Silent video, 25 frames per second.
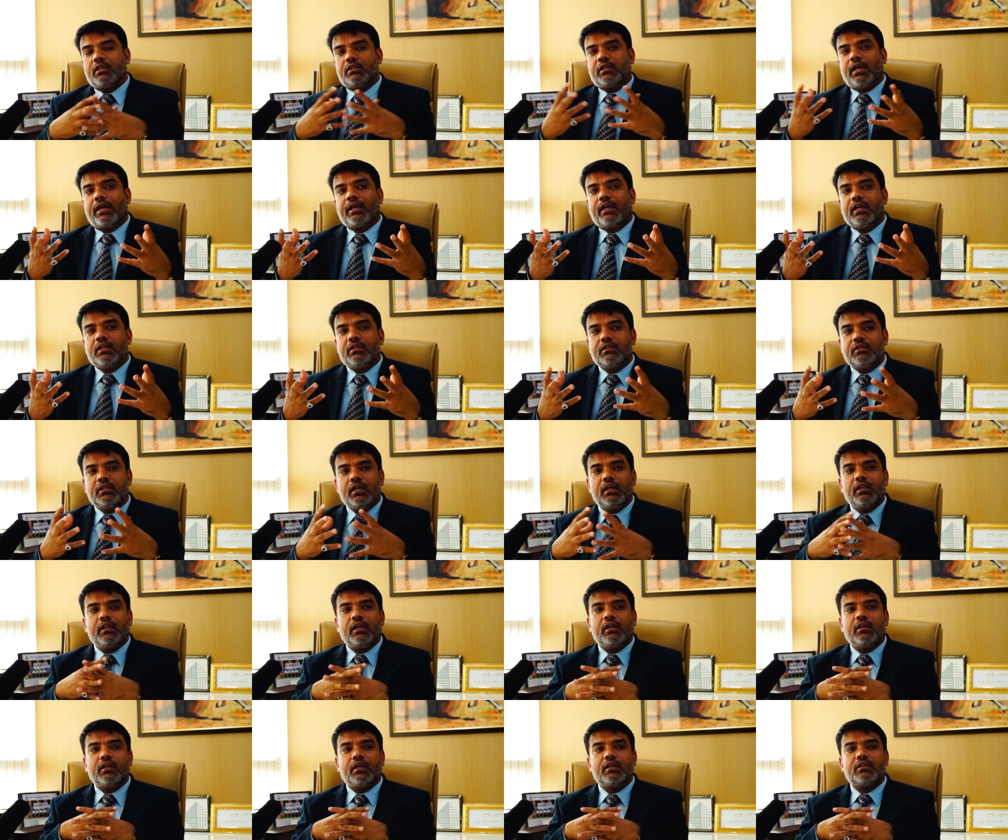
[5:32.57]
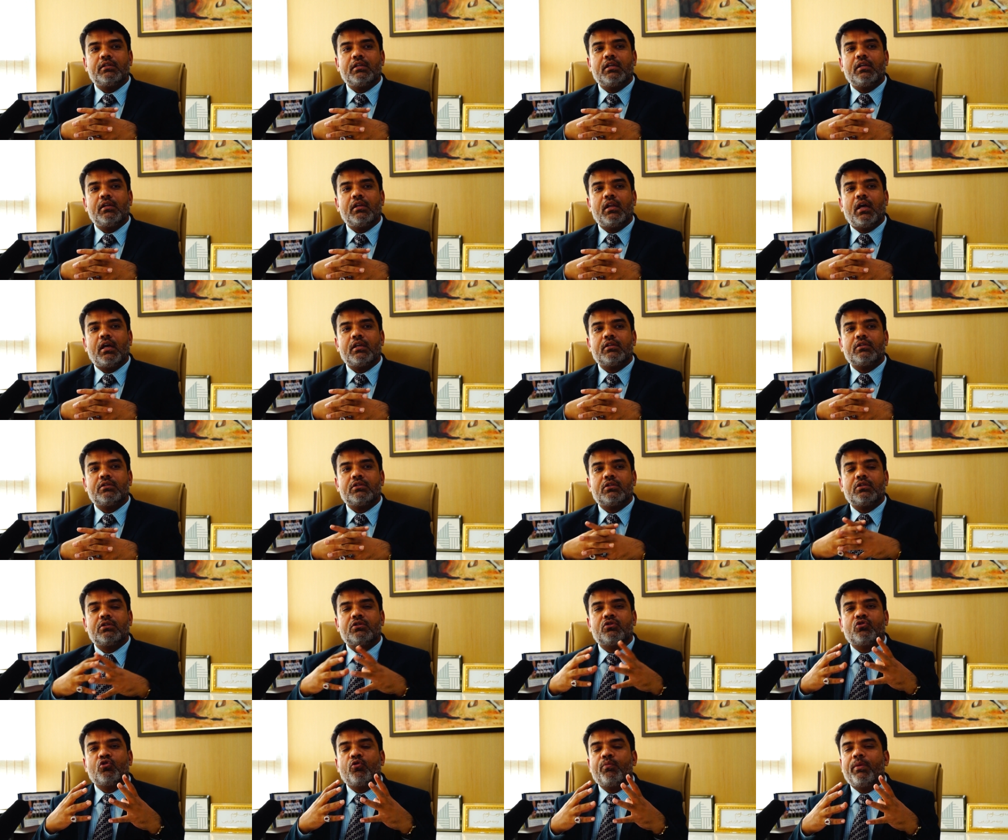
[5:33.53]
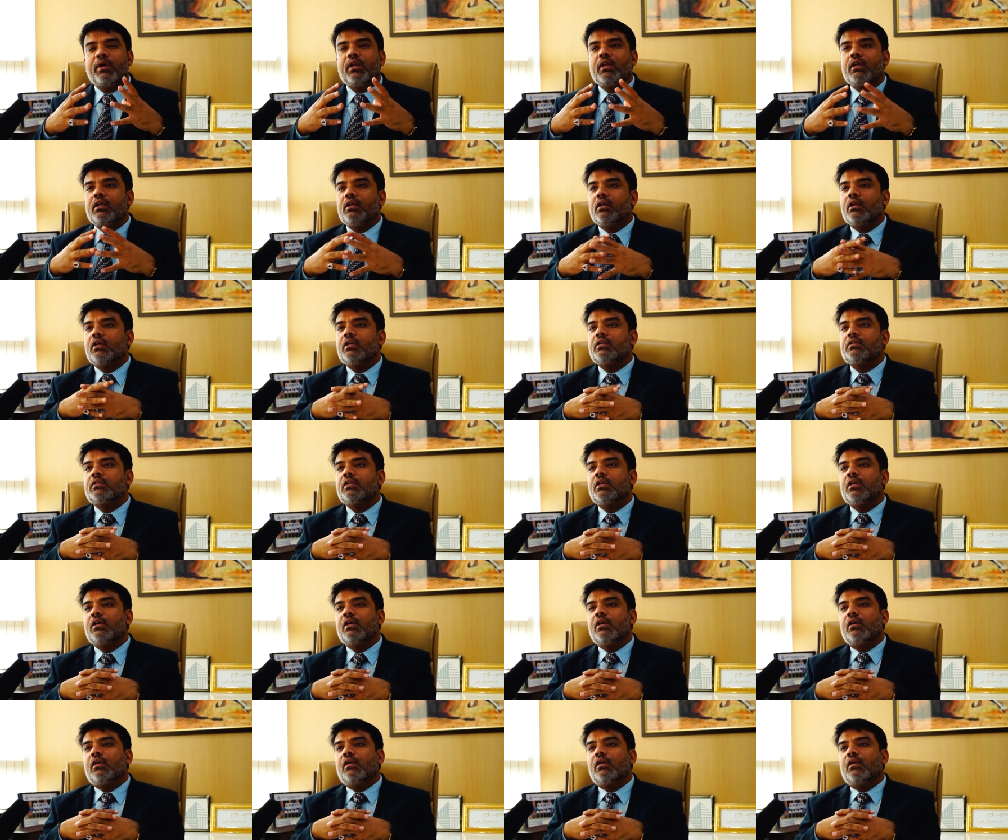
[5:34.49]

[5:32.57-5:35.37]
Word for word: yes I can say that yes in last so many years